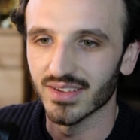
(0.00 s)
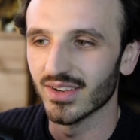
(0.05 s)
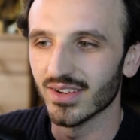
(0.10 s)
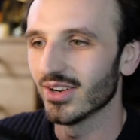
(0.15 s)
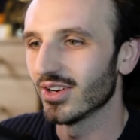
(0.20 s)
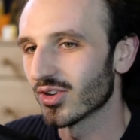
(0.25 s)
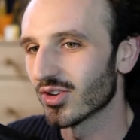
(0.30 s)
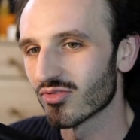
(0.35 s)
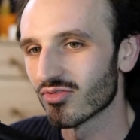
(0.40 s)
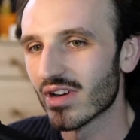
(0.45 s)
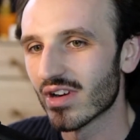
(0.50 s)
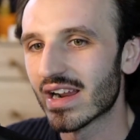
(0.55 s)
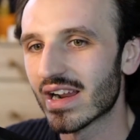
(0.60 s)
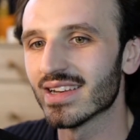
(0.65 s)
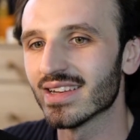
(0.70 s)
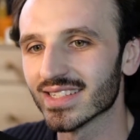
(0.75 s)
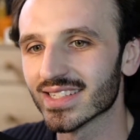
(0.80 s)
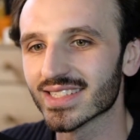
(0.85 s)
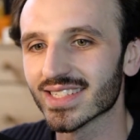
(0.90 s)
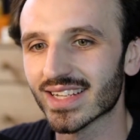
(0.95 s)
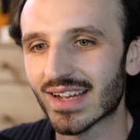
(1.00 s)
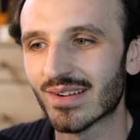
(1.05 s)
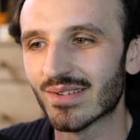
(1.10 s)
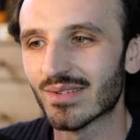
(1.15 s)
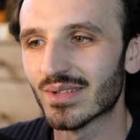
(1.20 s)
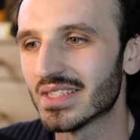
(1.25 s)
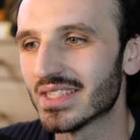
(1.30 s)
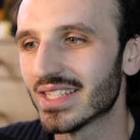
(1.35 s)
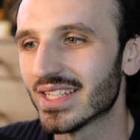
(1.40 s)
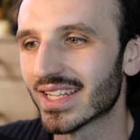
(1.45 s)
horrendous
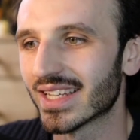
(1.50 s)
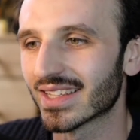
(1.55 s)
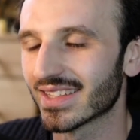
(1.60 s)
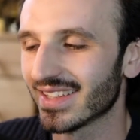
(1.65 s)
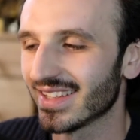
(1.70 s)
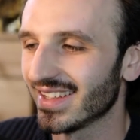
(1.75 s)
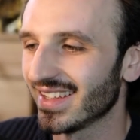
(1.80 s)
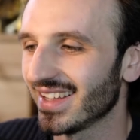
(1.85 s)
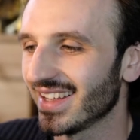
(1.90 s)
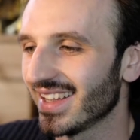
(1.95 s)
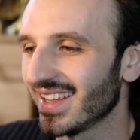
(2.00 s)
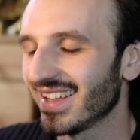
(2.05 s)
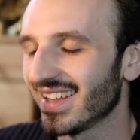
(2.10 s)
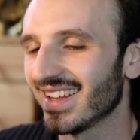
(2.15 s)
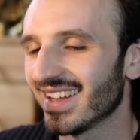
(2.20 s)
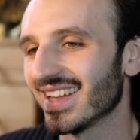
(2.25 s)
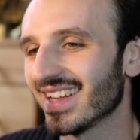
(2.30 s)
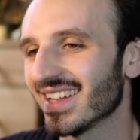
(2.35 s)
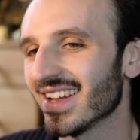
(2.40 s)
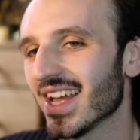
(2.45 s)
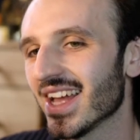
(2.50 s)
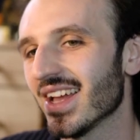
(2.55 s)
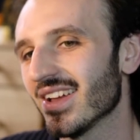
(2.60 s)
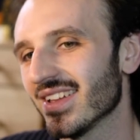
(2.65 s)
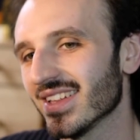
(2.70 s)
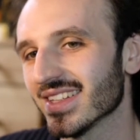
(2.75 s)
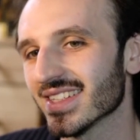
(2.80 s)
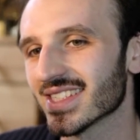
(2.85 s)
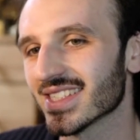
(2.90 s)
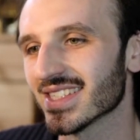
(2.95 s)
sounding thing.
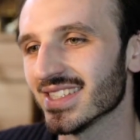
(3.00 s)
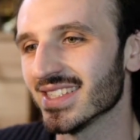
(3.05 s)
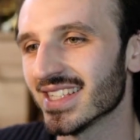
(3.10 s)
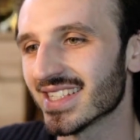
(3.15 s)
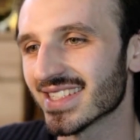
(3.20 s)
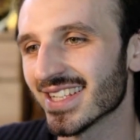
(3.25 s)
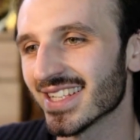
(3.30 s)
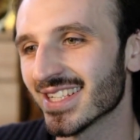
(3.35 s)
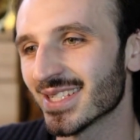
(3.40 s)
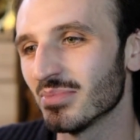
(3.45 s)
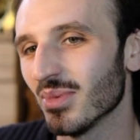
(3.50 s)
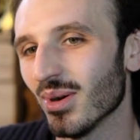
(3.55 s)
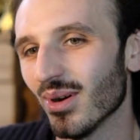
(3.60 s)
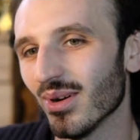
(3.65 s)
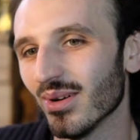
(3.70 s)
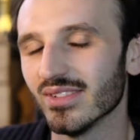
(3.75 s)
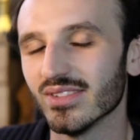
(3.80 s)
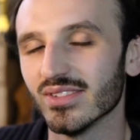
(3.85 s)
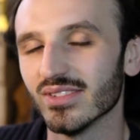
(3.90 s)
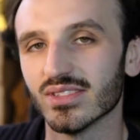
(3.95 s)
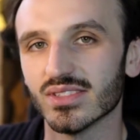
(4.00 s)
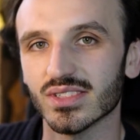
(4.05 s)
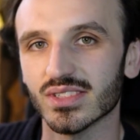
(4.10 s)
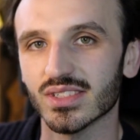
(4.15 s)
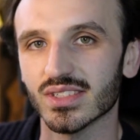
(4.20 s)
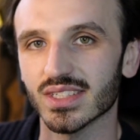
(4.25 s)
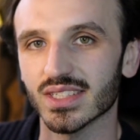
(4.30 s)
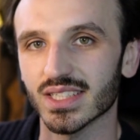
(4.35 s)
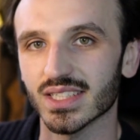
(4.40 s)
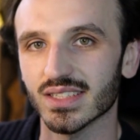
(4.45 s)
So this is a small
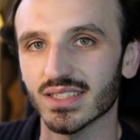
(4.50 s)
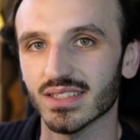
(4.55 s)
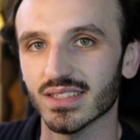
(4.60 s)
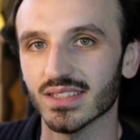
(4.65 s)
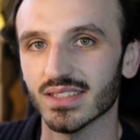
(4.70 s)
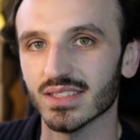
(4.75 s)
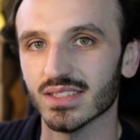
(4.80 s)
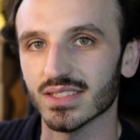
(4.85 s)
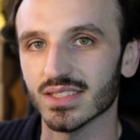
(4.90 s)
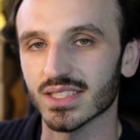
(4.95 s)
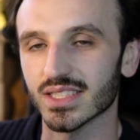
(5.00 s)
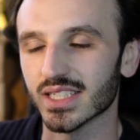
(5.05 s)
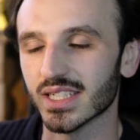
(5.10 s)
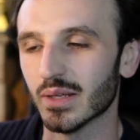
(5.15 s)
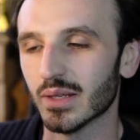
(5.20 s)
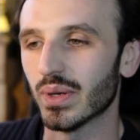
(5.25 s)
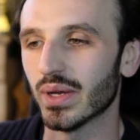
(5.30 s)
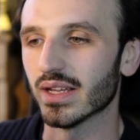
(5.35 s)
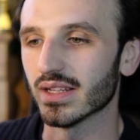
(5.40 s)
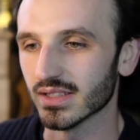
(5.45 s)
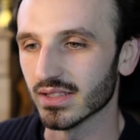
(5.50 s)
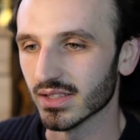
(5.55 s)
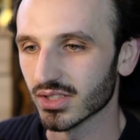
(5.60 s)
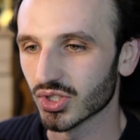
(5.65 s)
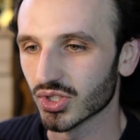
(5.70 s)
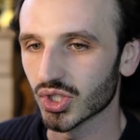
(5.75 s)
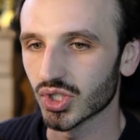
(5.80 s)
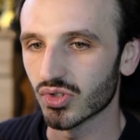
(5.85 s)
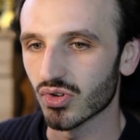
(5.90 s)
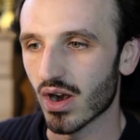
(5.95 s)
snippet that's
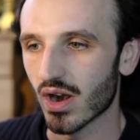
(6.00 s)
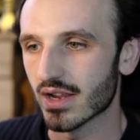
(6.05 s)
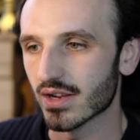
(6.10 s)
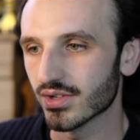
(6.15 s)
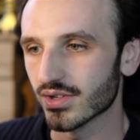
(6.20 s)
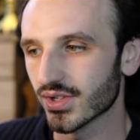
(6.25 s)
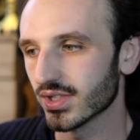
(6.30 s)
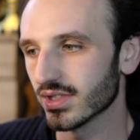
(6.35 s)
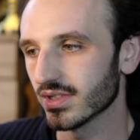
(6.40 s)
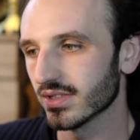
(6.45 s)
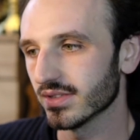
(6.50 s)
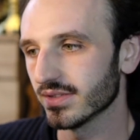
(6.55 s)
stretched